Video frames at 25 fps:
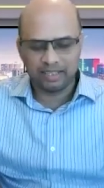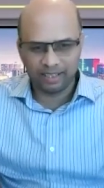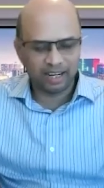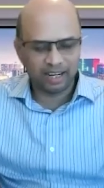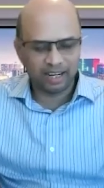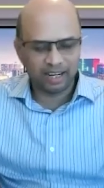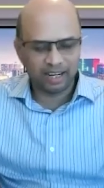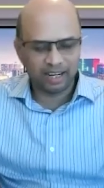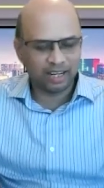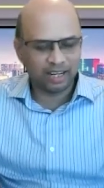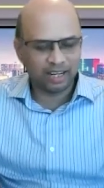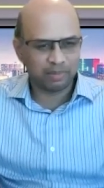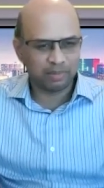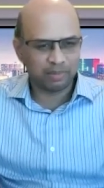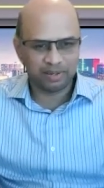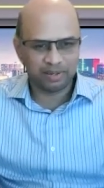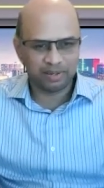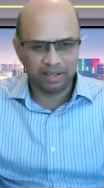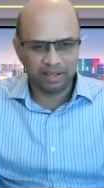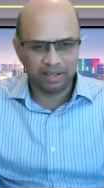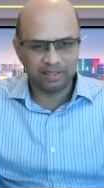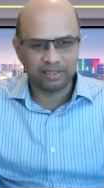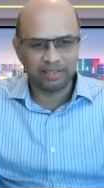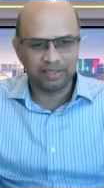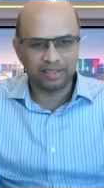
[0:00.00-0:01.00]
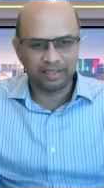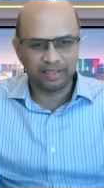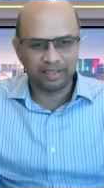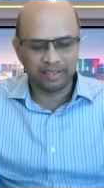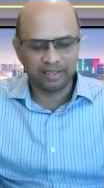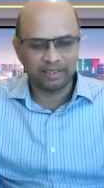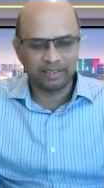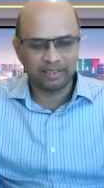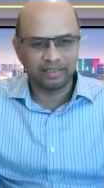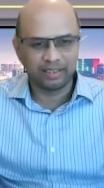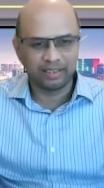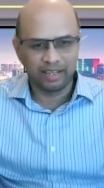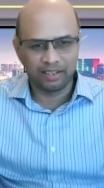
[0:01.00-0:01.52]
That is my strength
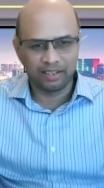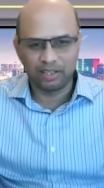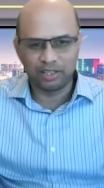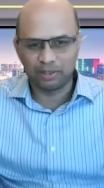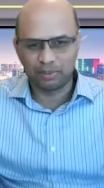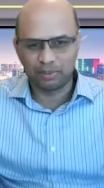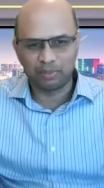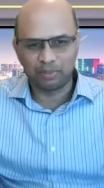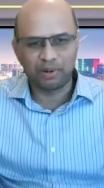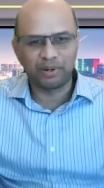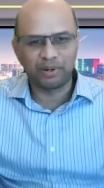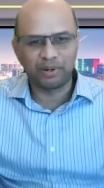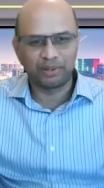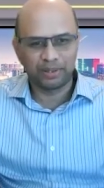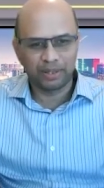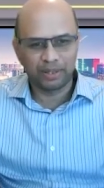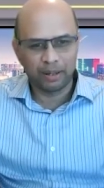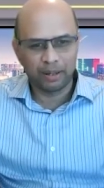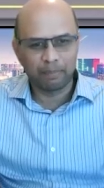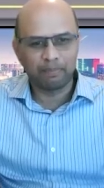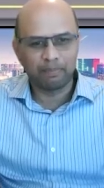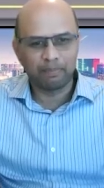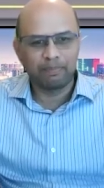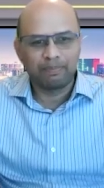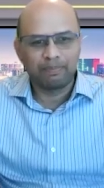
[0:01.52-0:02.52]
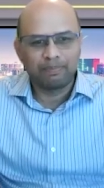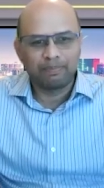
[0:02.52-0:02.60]
at this point. Yeah.